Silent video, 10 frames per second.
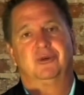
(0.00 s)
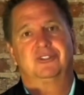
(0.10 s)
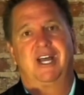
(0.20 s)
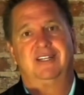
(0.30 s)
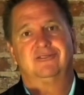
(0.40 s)

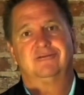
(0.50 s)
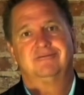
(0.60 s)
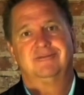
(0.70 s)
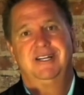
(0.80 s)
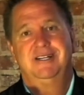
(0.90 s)
case.
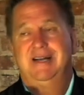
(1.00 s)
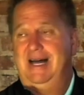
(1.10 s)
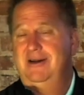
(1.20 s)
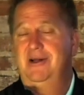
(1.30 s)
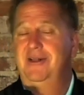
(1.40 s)
I
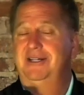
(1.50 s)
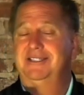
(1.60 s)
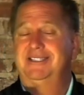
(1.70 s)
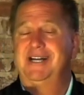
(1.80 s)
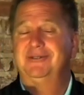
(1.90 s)
don't know. That doesn't
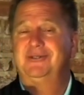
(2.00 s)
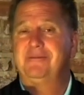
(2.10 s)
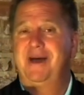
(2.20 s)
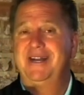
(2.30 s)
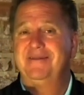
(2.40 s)
sound so
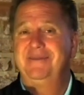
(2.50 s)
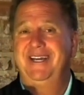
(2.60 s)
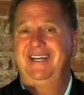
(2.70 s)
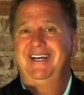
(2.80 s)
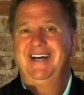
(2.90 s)
bad to
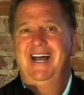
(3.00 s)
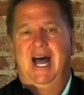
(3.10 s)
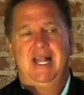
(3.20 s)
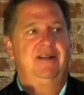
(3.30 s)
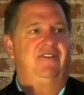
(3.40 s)
me.
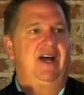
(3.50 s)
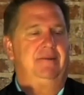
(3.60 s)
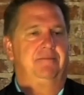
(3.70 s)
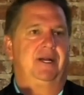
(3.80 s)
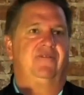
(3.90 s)

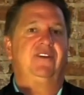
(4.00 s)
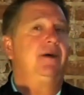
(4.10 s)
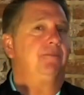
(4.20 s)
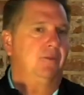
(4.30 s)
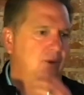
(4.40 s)

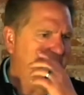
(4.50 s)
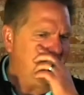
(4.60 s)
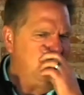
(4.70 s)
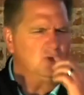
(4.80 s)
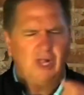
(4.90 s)
But what if I
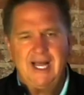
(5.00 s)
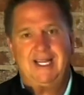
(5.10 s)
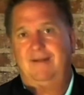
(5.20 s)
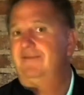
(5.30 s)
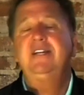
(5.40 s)
don't like
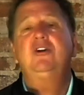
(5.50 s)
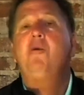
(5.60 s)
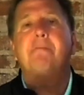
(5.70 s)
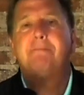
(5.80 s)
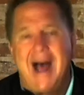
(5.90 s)
it? Then go
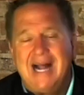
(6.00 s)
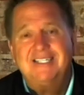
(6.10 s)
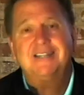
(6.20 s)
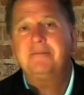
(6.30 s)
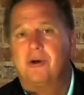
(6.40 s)
back
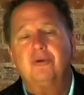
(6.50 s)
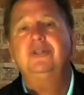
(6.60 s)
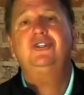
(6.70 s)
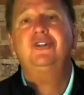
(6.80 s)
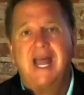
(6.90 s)
to the
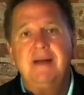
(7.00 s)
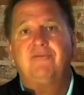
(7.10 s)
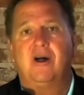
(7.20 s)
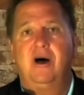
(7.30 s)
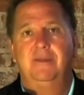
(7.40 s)
brokerage you came
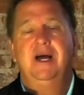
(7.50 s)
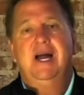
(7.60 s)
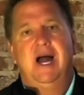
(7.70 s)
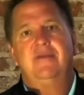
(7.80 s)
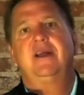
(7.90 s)
from.
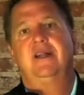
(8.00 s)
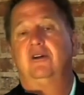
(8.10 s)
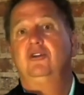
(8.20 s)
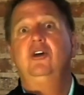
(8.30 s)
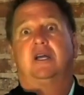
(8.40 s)
And they're going to go,
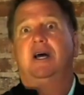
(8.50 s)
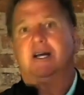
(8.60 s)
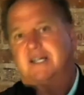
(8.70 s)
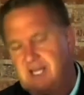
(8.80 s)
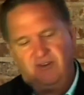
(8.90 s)
look,
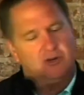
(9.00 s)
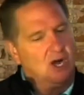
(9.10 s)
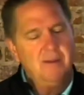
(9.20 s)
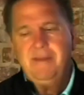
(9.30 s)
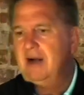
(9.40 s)
if you
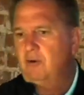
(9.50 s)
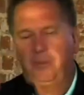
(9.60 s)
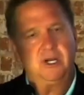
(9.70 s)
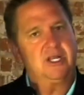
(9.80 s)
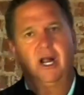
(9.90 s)
come back, we'll
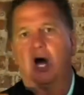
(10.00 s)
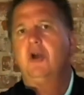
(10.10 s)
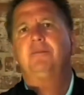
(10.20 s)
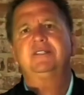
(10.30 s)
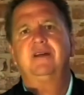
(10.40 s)
put you at
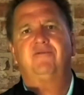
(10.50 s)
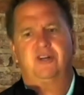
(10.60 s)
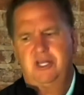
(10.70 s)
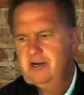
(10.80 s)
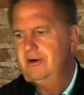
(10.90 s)
100% for a
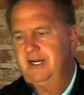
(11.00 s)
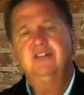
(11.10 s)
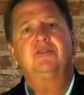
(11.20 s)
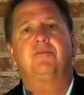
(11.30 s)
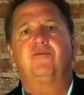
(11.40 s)
year, and
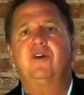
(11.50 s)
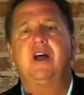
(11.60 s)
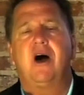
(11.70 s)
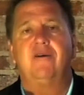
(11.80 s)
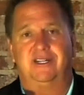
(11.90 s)
here's a free
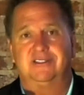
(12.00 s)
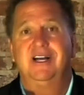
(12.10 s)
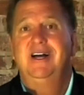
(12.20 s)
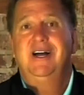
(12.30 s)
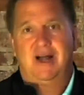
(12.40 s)
office.
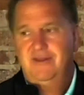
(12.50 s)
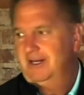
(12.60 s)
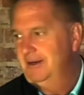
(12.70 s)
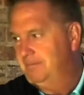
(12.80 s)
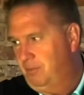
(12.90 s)
And they're
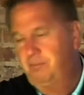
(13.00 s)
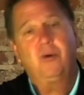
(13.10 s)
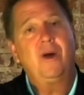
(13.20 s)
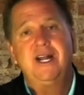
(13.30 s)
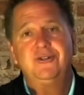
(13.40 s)
going to
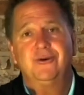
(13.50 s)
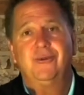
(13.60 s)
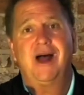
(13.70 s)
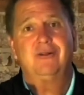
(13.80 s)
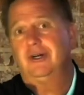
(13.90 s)
parade you
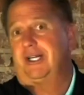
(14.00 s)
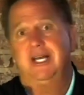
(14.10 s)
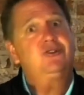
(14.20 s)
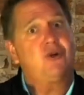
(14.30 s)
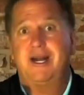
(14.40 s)
around. Look, he
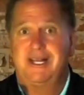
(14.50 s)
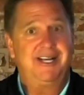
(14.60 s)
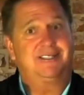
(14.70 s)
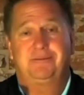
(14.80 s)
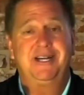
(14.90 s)
tried
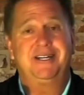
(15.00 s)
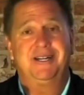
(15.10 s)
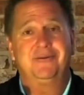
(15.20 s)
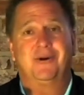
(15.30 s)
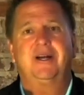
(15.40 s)
EXP. It
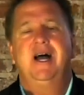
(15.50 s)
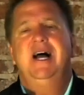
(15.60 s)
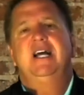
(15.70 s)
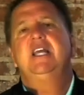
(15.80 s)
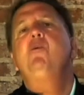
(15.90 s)
didn't work.
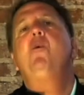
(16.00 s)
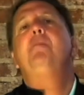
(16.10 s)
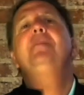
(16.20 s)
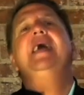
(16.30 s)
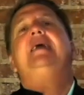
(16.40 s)
You will
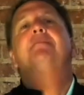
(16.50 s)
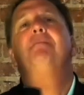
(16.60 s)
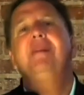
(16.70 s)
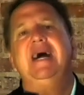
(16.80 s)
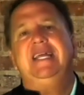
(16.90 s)
make
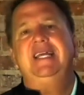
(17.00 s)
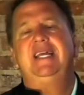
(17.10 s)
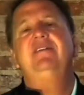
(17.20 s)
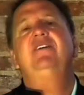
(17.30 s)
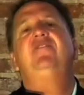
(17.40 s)
money
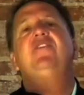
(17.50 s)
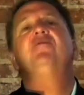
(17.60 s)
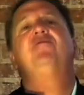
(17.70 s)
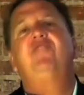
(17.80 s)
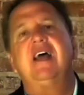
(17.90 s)
even if you
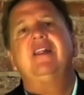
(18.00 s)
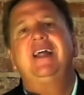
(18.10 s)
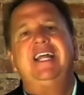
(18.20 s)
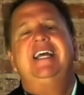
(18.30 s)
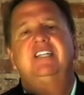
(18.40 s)
fail at
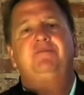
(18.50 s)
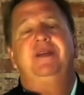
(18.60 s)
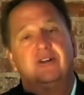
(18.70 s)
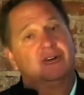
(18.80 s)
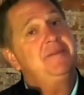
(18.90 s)
EXP.
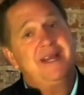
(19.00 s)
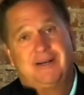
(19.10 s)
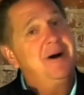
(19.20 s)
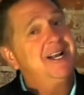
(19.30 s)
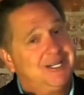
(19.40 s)
You're going to
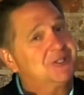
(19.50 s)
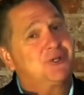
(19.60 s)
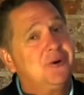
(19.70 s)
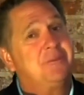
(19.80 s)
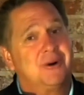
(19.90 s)
make money because
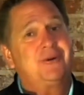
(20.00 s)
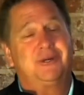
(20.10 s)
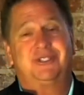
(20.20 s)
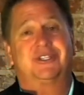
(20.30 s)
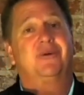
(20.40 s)
your old
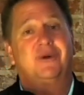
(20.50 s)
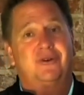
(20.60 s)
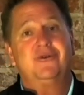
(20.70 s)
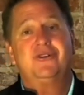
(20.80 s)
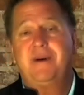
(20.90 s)
brokerage is going to
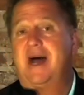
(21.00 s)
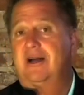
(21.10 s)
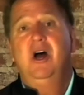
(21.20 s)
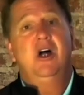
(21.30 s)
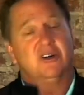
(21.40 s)
recruit you back,
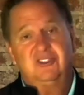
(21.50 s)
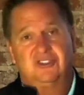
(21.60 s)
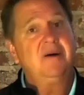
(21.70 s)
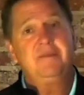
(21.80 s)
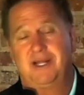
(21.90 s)
or
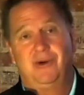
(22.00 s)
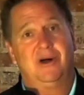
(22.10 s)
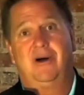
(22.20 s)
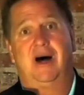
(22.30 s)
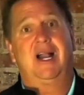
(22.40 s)
somebody
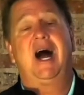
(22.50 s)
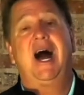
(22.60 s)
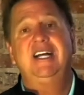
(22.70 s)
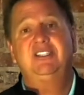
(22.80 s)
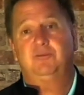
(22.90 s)
will, on a
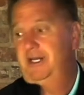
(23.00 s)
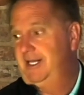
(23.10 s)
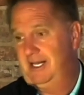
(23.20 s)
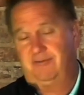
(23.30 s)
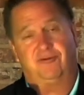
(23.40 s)
high
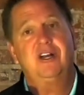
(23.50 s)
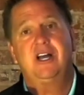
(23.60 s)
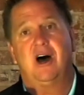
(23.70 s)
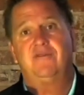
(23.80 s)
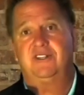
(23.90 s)
split, a free
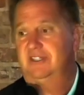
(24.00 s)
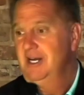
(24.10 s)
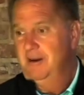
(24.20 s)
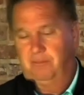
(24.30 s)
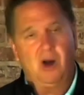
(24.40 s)
office,
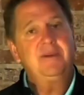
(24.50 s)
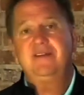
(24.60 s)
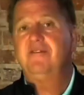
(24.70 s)
probably even